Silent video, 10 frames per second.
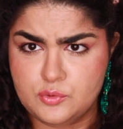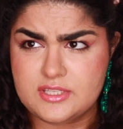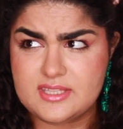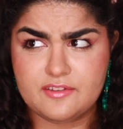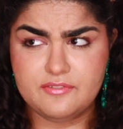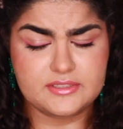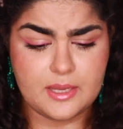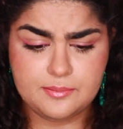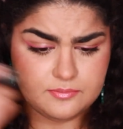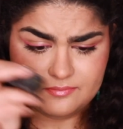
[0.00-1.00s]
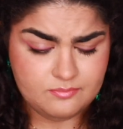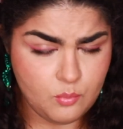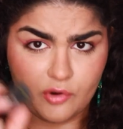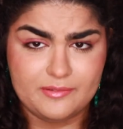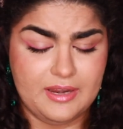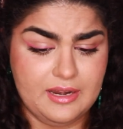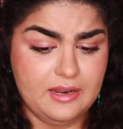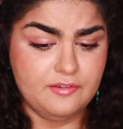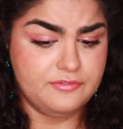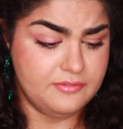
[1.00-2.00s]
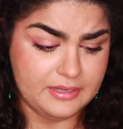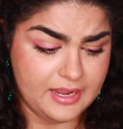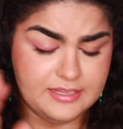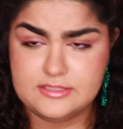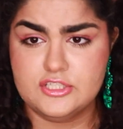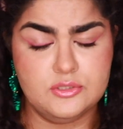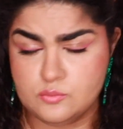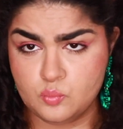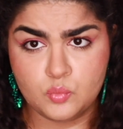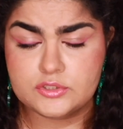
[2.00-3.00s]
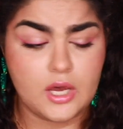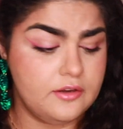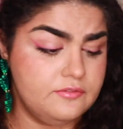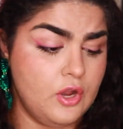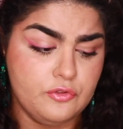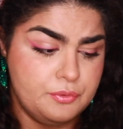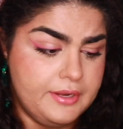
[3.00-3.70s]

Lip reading: this thing filled up more than enough. Like I will not go through